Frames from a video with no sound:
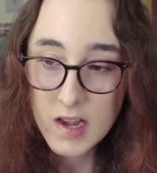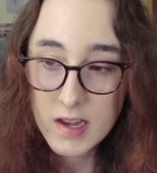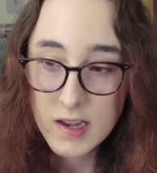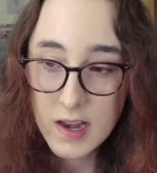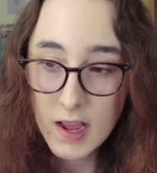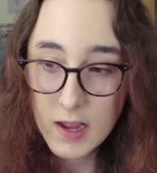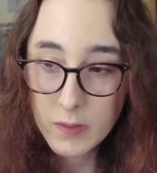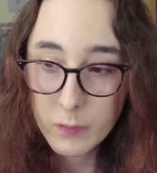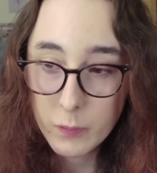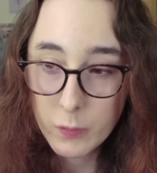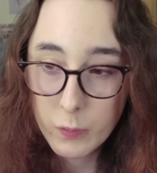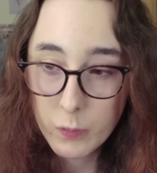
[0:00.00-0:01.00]

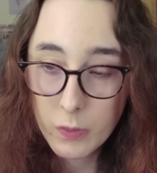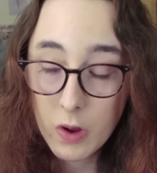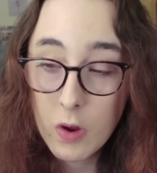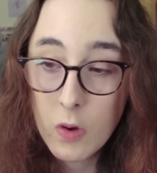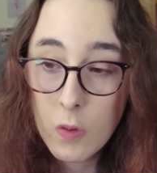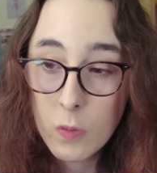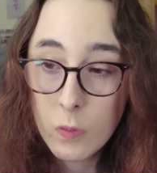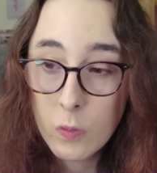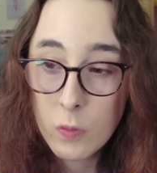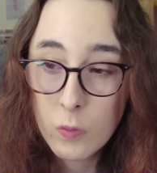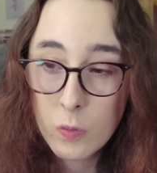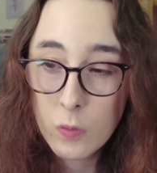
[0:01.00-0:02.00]

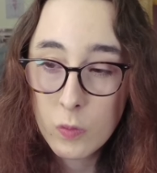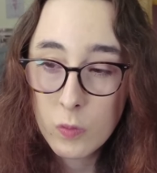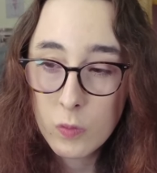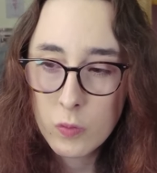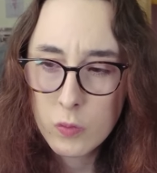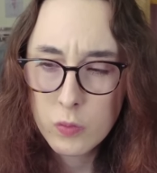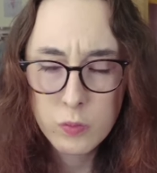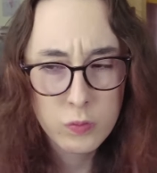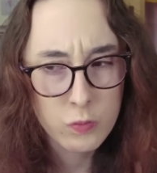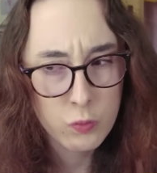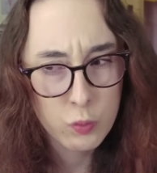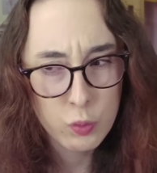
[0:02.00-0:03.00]

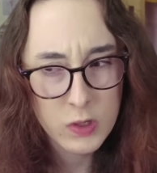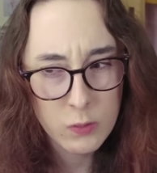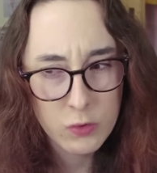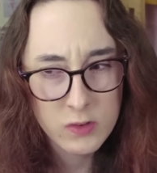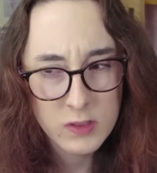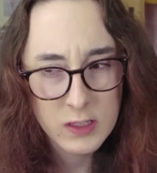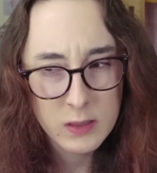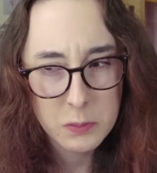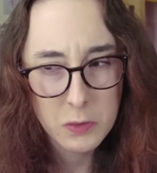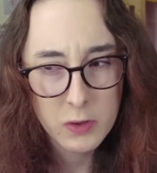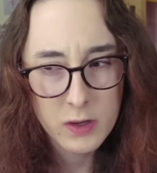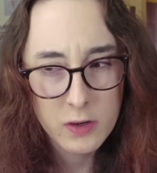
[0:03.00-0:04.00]
was the
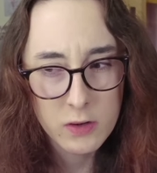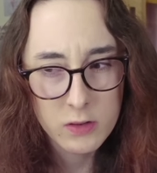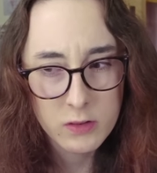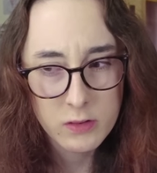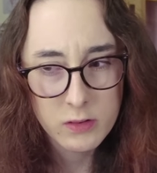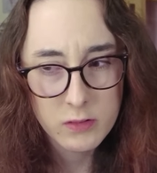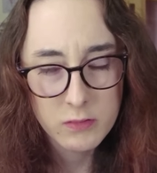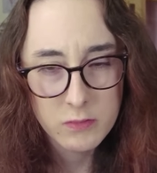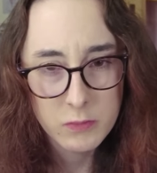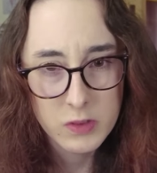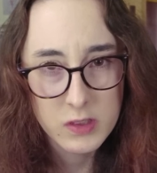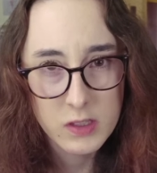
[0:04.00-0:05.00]
Exploding Girls?
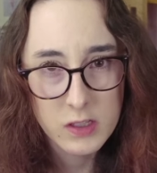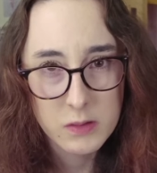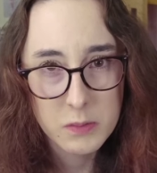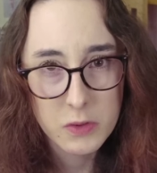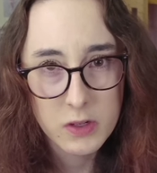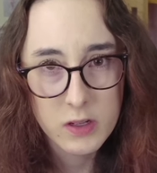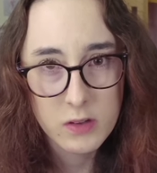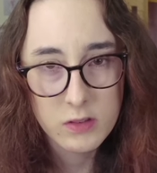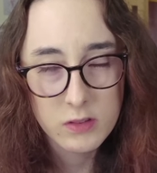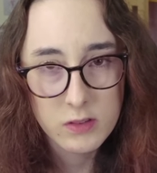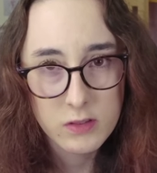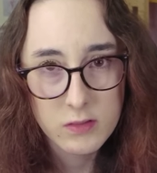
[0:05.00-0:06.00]
I think
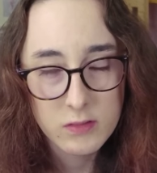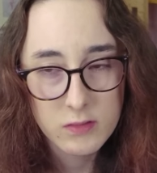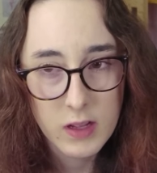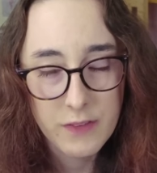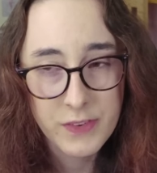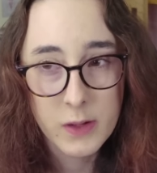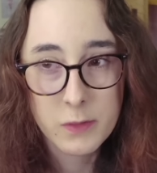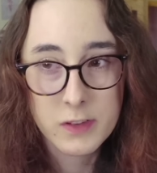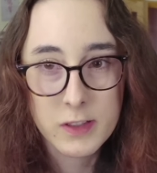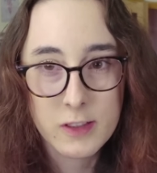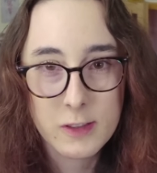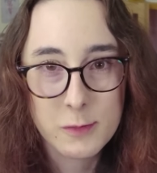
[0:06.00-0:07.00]
it
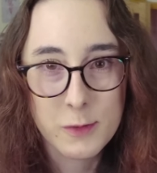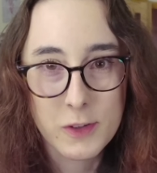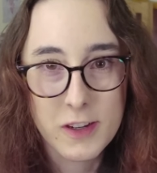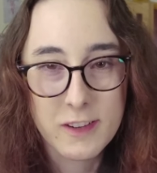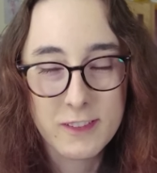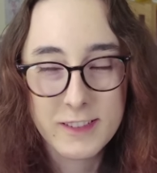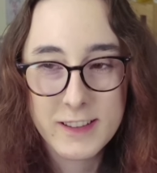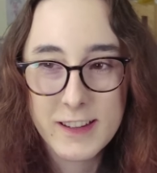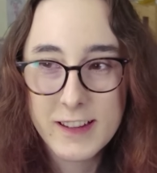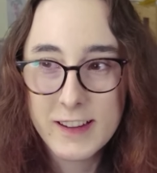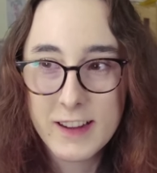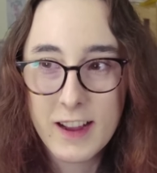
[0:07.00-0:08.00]
was the Exploding Girls.
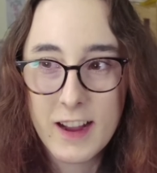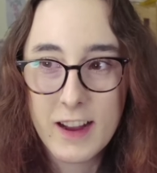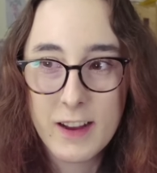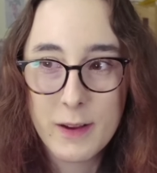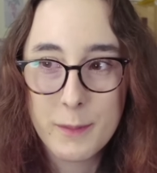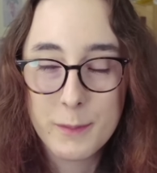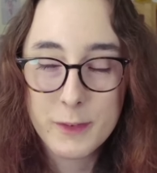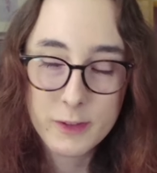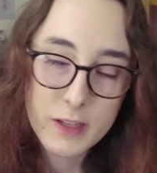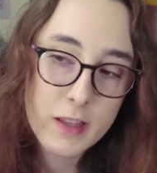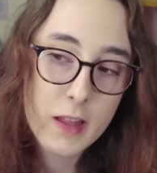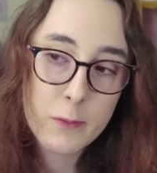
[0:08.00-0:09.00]

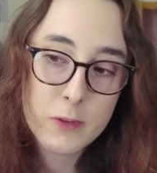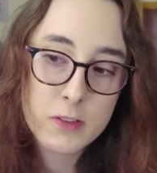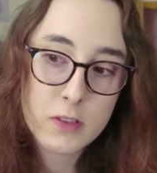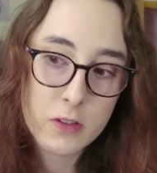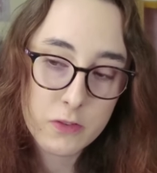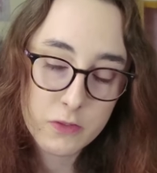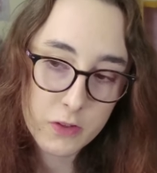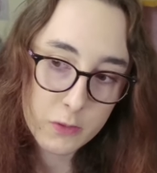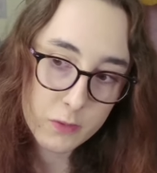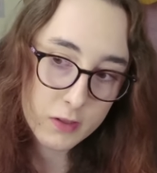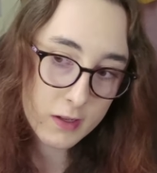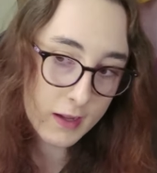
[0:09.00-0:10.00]
So yeah, that was a
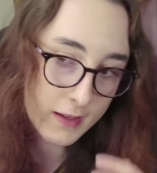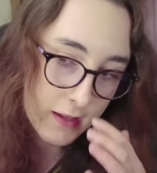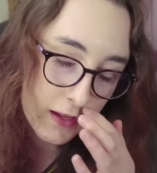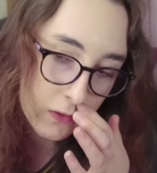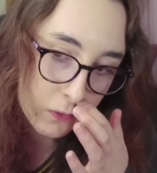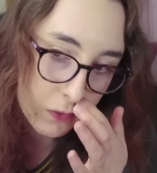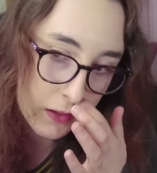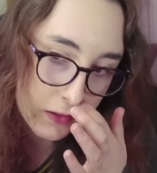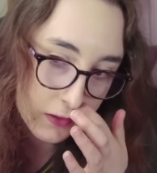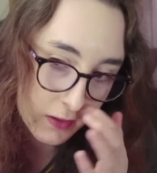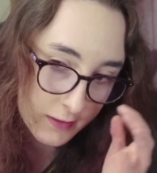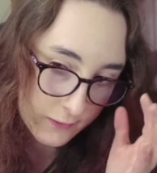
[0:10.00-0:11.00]
fun one. I can't
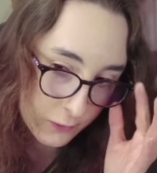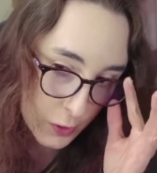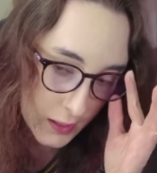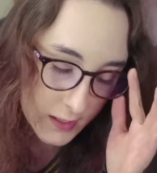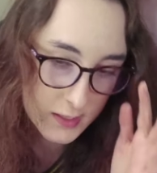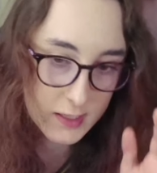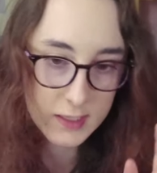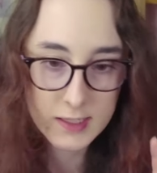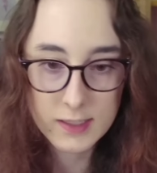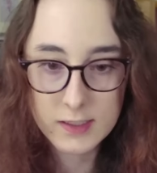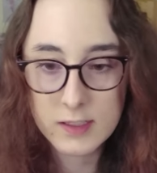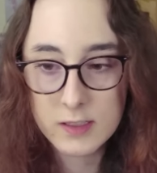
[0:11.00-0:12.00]
wait for it to
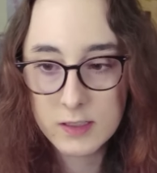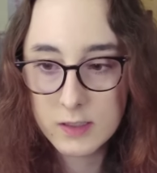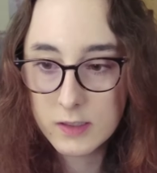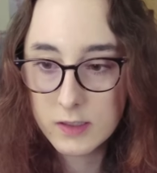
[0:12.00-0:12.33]
get